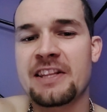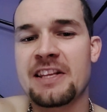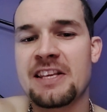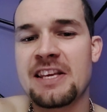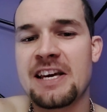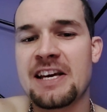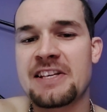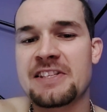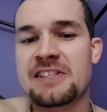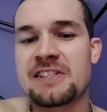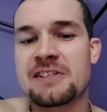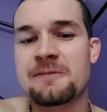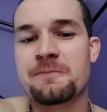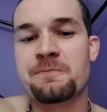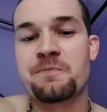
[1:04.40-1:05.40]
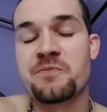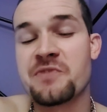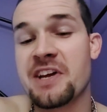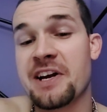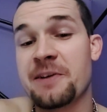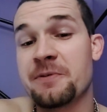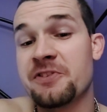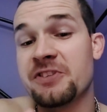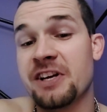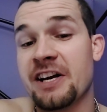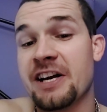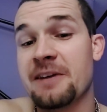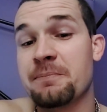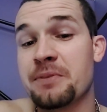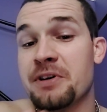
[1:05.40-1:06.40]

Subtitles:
that he has not a sign,